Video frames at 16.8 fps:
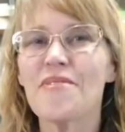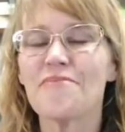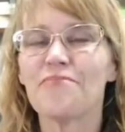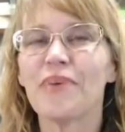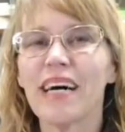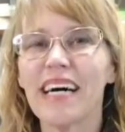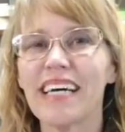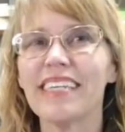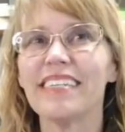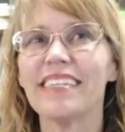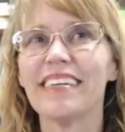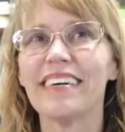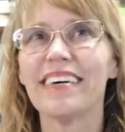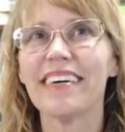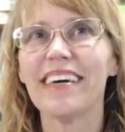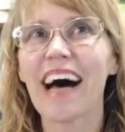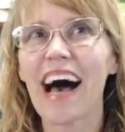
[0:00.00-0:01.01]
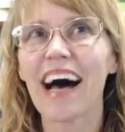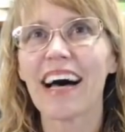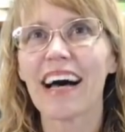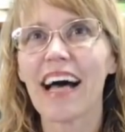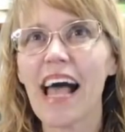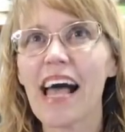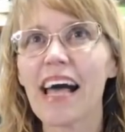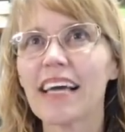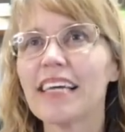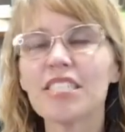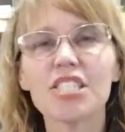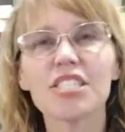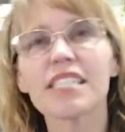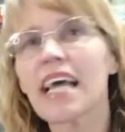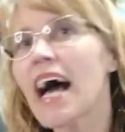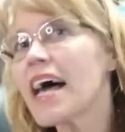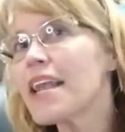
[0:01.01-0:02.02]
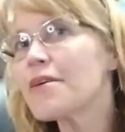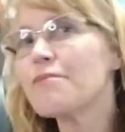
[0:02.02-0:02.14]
But it just kind